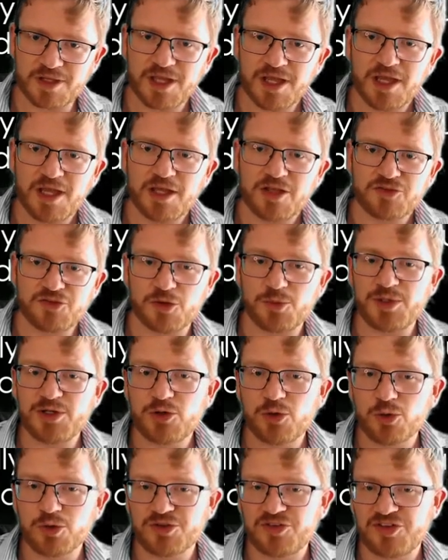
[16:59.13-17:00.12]
So we
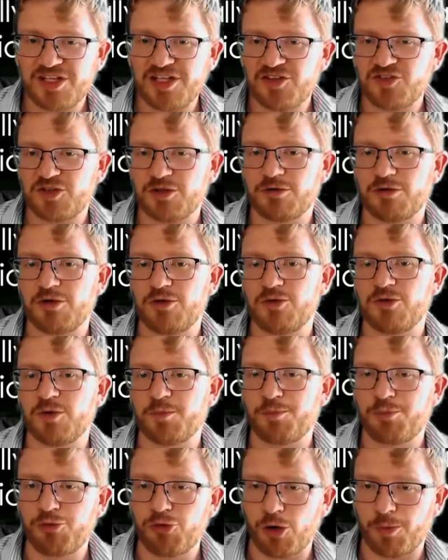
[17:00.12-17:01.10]
call t0 the
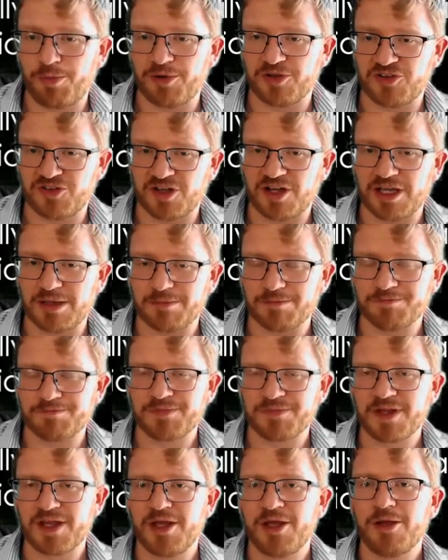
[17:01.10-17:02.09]
proper time,
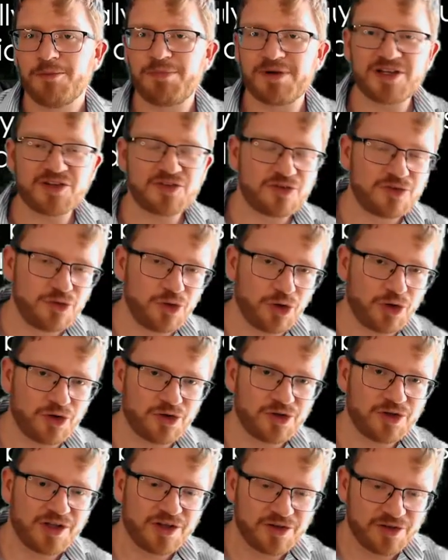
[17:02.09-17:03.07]
but it's not
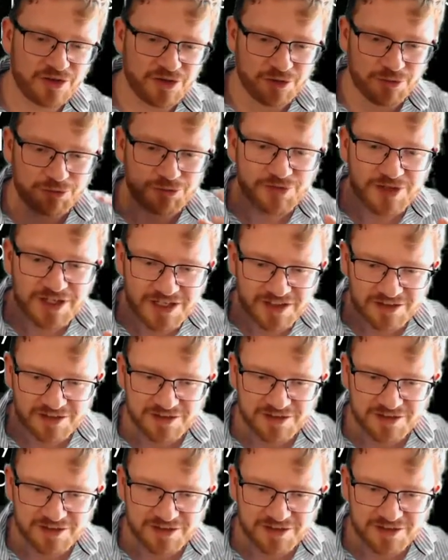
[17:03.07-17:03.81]
the real